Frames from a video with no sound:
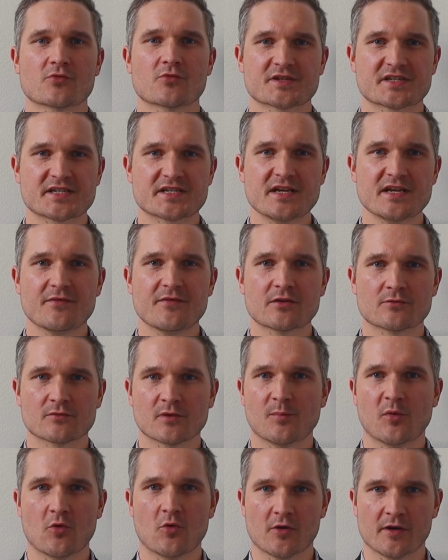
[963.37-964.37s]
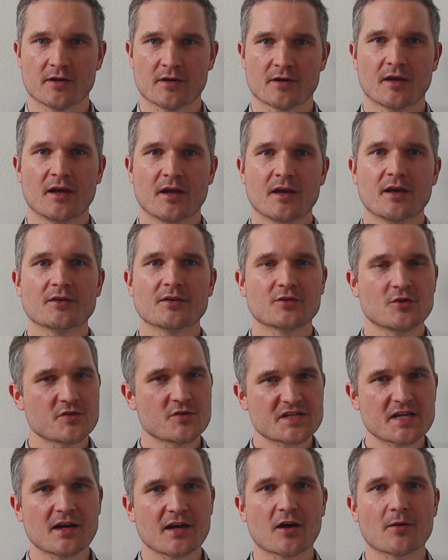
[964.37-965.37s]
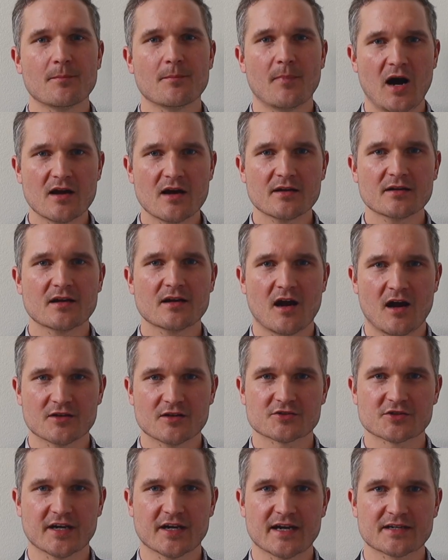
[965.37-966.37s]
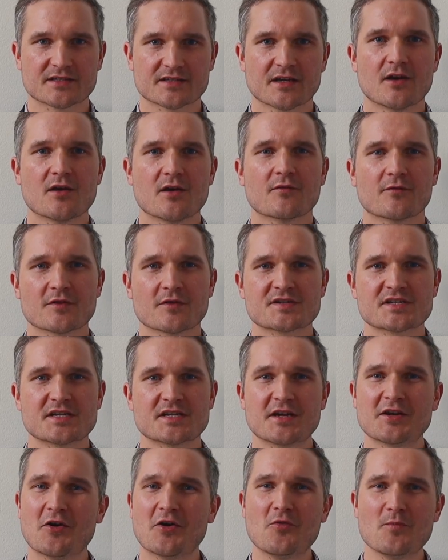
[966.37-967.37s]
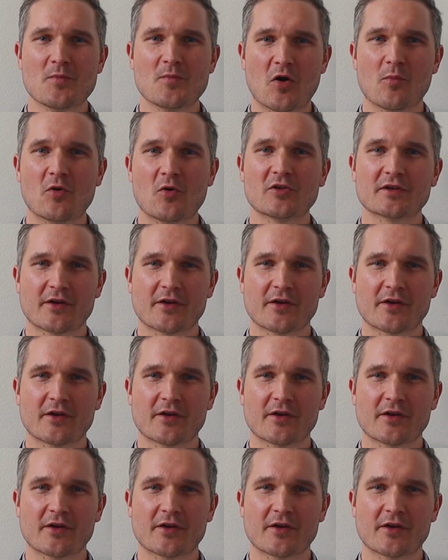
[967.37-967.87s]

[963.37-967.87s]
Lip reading: receiving report using our mock contract for Cinco Mobile